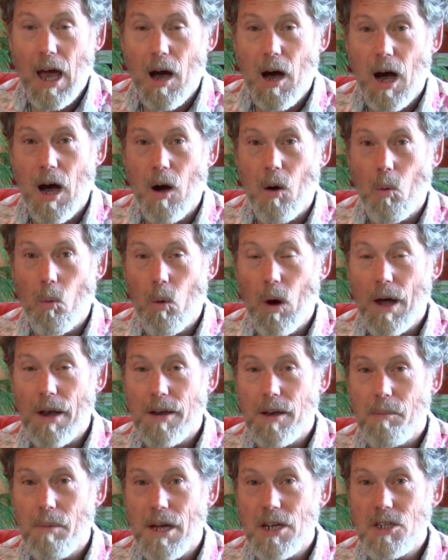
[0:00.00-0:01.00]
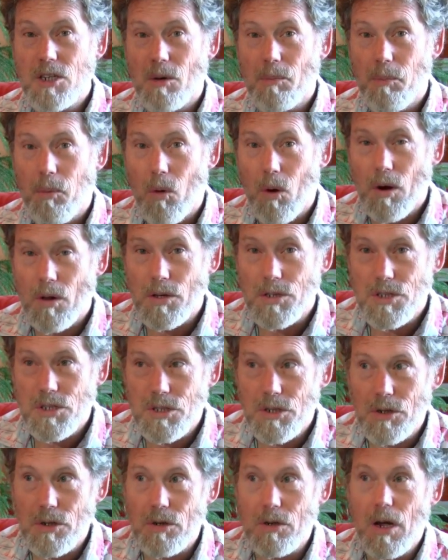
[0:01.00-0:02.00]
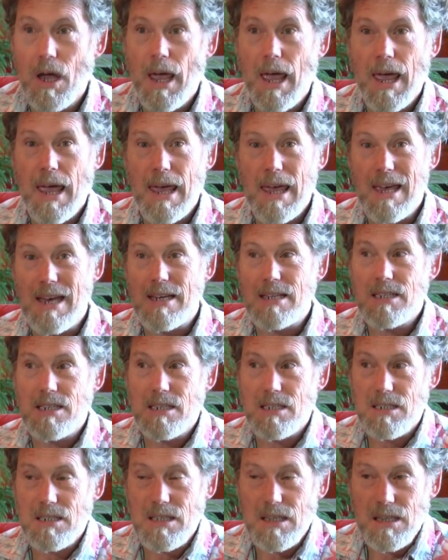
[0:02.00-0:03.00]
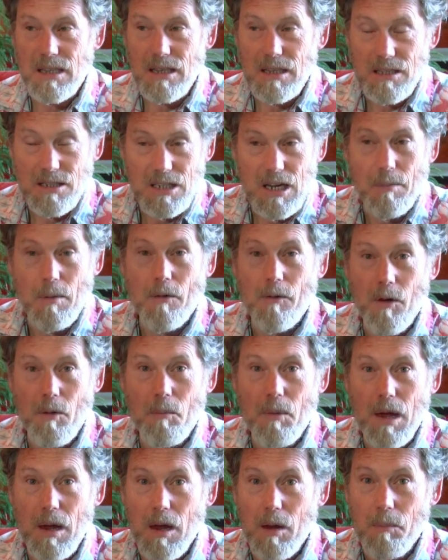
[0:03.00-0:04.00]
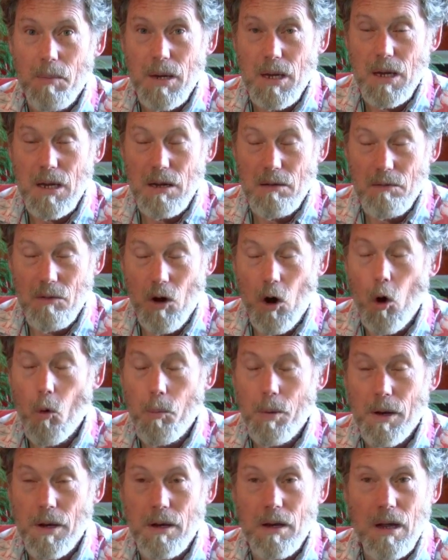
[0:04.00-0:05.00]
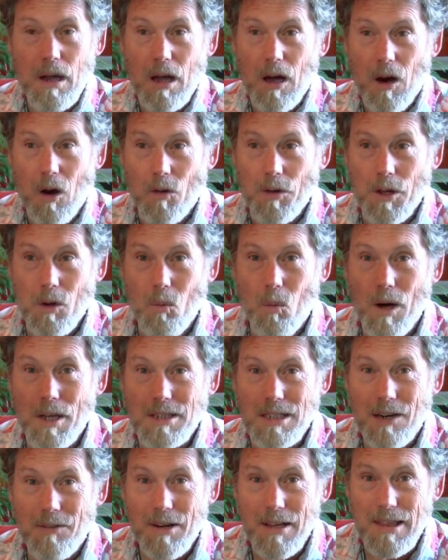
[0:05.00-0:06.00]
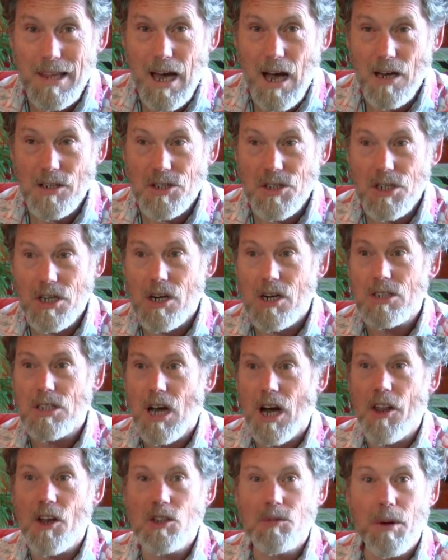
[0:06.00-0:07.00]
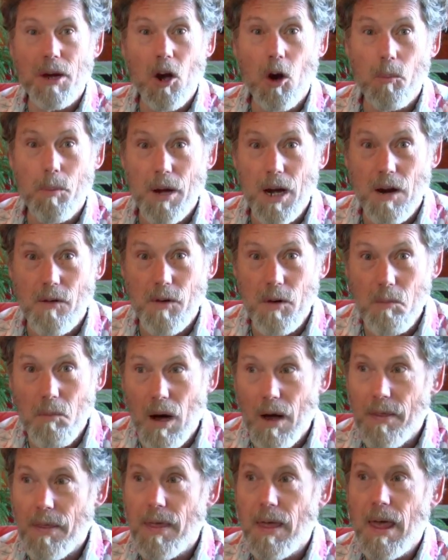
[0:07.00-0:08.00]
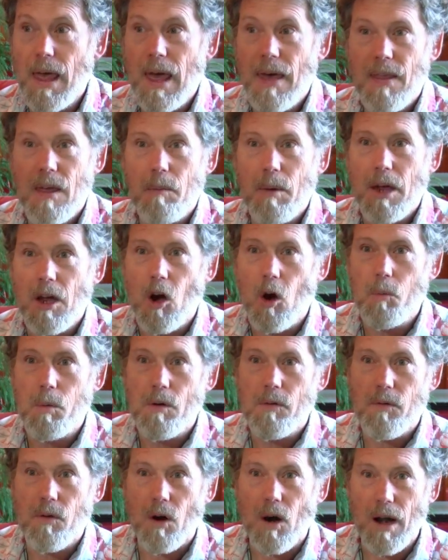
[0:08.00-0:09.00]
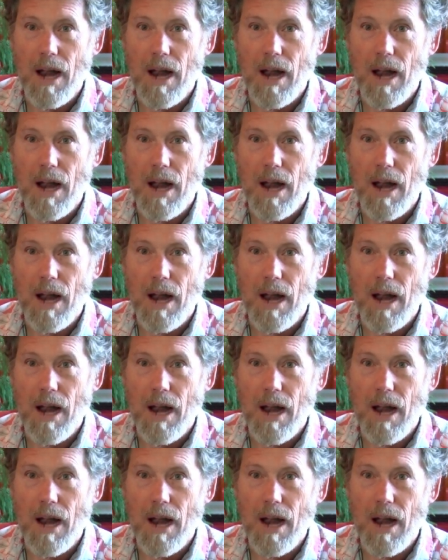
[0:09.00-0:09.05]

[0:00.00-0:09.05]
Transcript: Uh, what dimensional portals do is some of them may be open only once every thousand years, others may open every month, they may open for